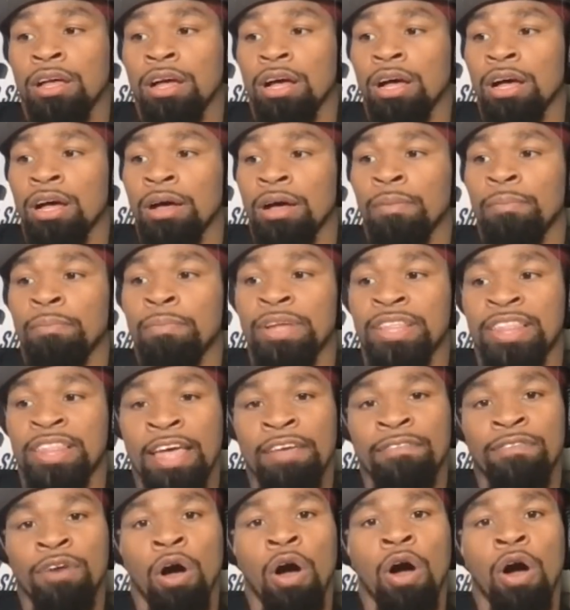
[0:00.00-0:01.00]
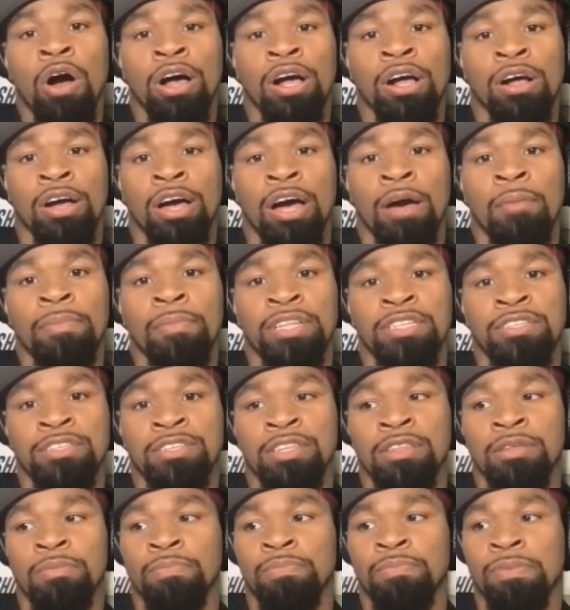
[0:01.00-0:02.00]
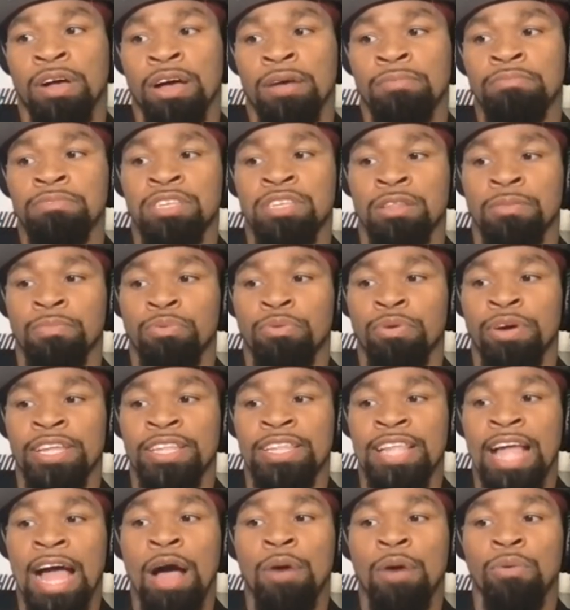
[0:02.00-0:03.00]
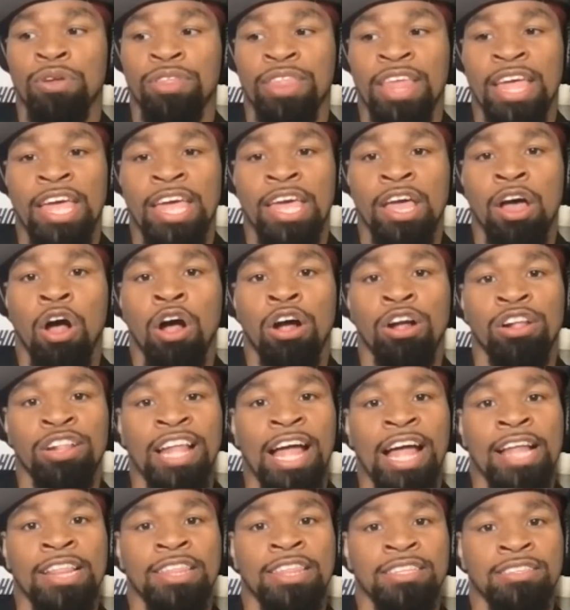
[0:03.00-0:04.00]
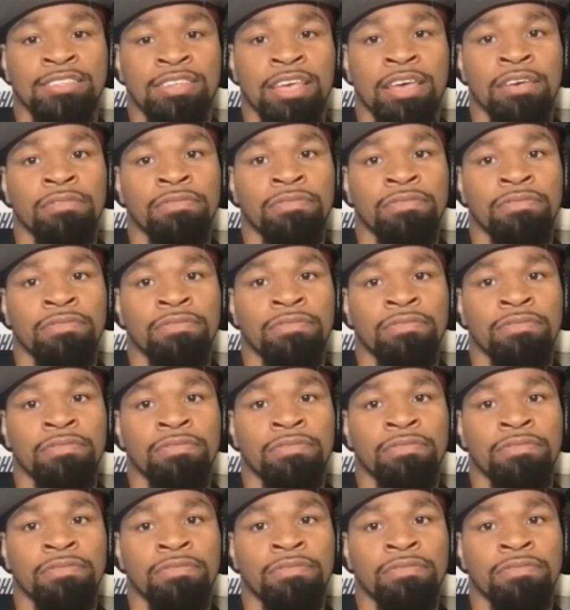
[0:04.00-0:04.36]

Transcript: But they've all come to the point now where they are not the same